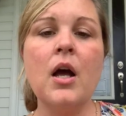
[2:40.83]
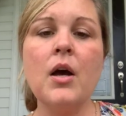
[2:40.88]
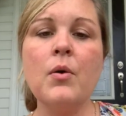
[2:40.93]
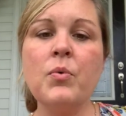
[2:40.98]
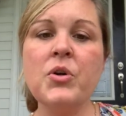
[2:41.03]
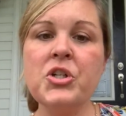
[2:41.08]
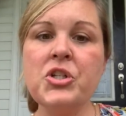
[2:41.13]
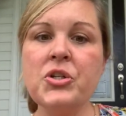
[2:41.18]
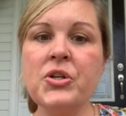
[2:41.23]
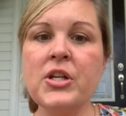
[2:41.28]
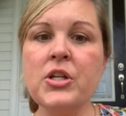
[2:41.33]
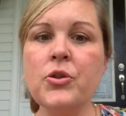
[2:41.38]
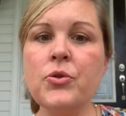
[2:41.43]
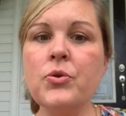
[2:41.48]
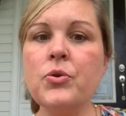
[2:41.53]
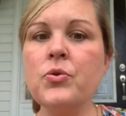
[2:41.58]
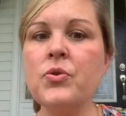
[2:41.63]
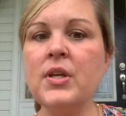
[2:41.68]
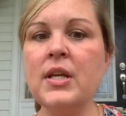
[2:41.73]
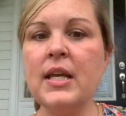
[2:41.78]
Once you get
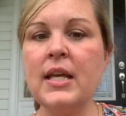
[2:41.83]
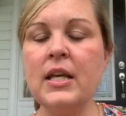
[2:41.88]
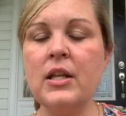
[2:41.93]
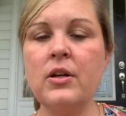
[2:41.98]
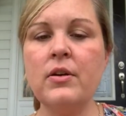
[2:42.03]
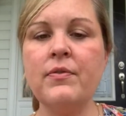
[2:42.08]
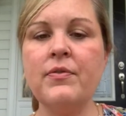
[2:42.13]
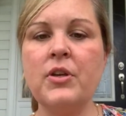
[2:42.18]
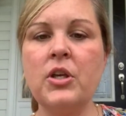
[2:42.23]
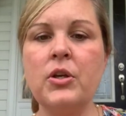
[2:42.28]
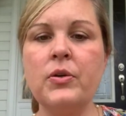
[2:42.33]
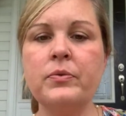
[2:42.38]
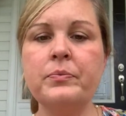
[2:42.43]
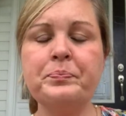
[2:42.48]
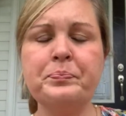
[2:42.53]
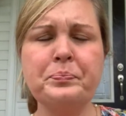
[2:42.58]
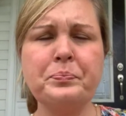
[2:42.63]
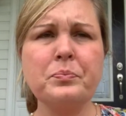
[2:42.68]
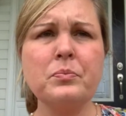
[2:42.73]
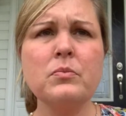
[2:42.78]
through the
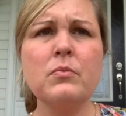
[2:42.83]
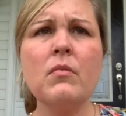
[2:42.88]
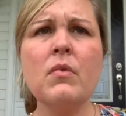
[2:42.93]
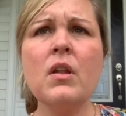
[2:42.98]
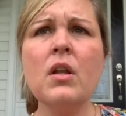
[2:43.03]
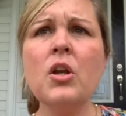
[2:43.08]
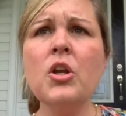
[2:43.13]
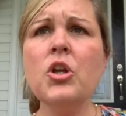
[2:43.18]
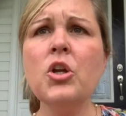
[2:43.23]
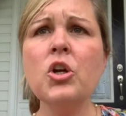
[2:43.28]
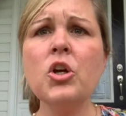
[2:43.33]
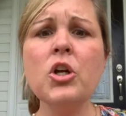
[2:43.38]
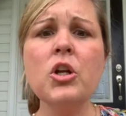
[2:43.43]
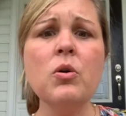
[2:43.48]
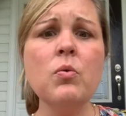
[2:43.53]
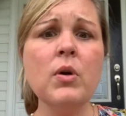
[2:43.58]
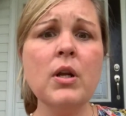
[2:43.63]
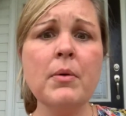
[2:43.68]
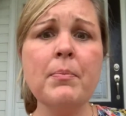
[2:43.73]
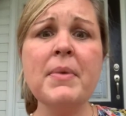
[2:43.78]
interview, you're going
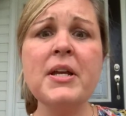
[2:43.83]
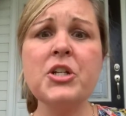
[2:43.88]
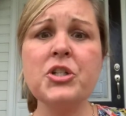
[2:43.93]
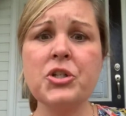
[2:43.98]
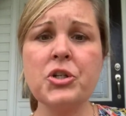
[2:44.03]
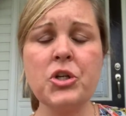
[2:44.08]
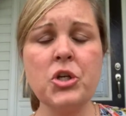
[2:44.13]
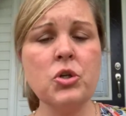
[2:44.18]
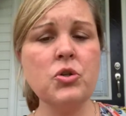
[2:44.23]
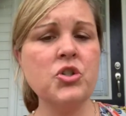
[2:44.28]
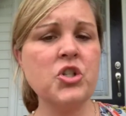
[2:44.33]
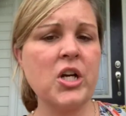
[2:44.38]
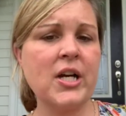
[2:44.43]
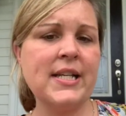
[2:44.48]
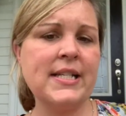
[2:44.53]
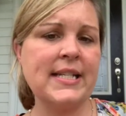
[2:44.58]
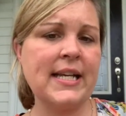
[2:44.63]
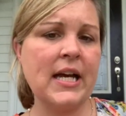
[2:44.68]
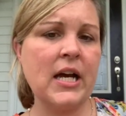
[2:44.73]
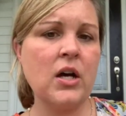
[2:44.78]
to want to make sure you
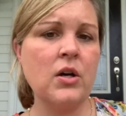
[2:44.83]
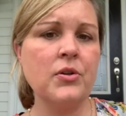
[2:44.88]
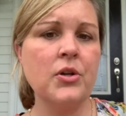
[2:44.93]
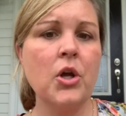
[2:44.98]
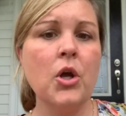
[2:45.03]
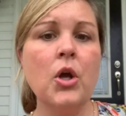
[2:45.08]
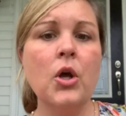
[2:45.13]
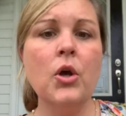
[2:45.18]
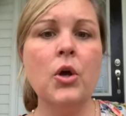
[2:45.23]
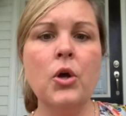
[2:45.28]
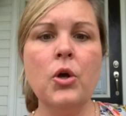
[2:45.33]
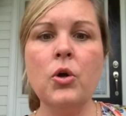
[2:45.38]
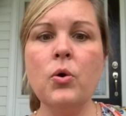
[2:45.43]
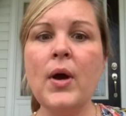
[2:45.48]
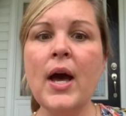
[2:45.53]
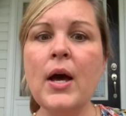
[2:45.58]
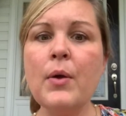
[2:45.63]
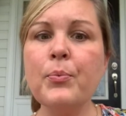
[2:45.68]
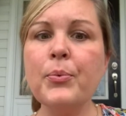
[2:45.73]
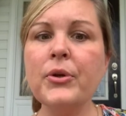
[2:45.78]
jot down who
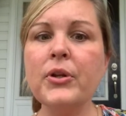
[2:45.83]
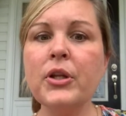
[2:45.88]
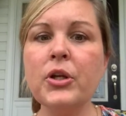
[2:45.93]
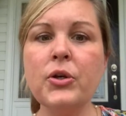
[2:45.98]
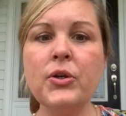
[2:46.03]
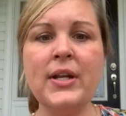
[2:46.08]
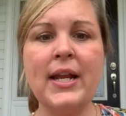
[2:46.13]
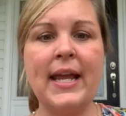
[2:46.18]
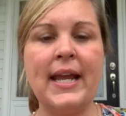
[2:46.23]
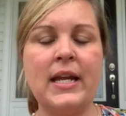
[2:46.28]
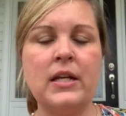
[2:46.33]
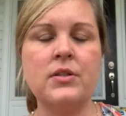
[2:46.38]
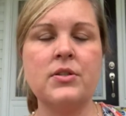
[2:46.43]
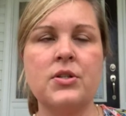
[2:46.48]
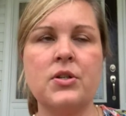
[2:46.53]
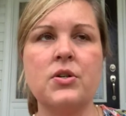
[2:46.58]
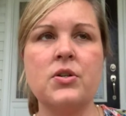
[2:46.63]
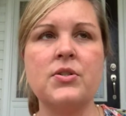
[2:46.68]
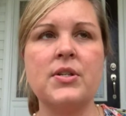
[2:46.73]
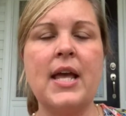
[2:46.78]
had really good
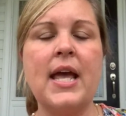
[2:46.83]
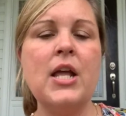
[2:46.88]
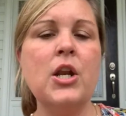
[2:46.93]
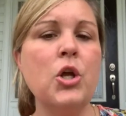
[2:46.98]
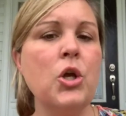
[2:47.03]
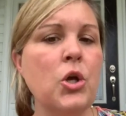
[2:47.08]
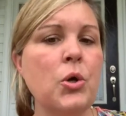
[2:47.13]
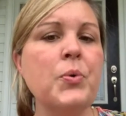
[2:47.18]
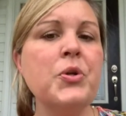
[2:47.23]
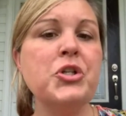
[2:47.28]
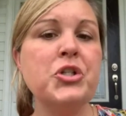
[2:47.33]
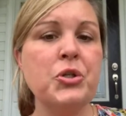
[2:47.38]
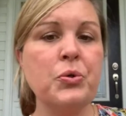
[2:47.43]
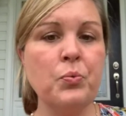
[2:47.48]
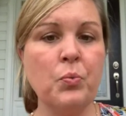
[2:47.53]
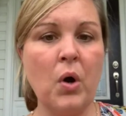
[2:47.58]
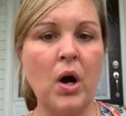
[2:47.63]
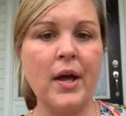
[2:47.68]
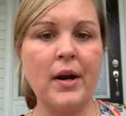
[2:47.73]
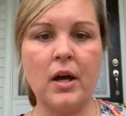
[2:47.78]
answers and who would you
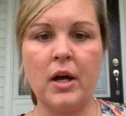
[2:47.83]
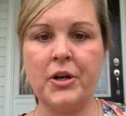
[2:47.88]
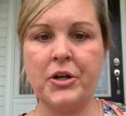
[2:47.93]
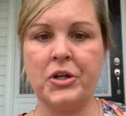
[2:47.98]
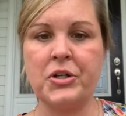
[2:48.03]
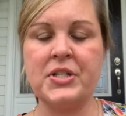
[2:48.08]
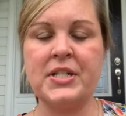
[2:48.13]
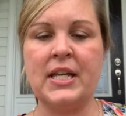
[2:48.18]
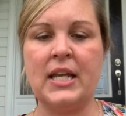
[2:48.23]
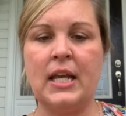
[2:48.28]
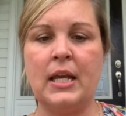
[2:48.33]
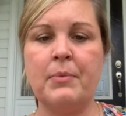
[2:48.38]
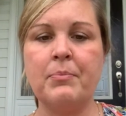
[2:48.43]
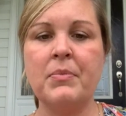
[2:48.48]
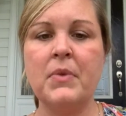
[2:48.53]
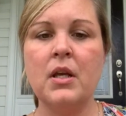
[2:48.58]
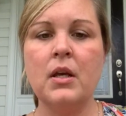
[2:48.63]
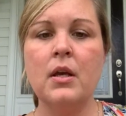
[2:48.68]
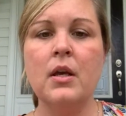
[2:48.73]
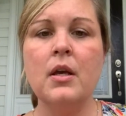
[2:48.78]
want on your team.
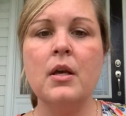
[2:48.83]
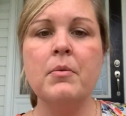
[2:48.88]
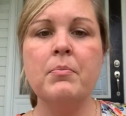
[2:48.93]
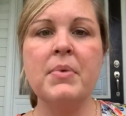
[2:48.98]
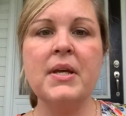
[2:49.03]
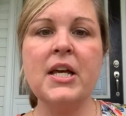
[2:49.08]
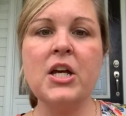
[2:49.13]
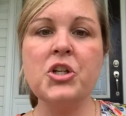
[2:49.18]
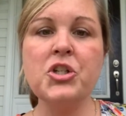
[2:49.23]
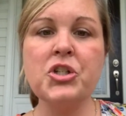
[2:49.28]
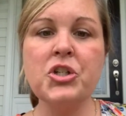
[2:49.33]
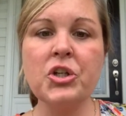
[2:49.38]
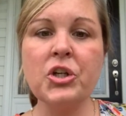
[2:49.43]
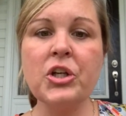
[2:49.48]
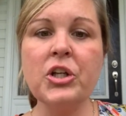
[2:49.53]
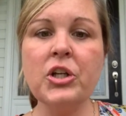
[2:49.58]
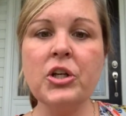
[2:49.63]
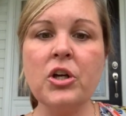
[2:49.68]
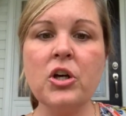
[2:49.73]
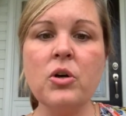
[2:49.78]
Because you're
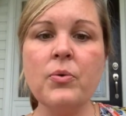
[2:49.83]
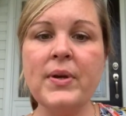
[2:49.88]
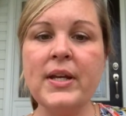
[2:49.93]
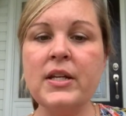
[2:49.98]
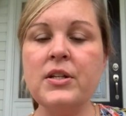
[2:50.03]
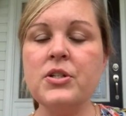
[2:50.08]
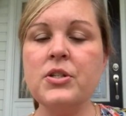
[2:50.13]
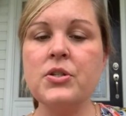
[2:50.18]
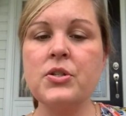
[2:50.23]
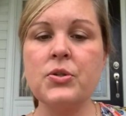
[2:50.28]
going to go into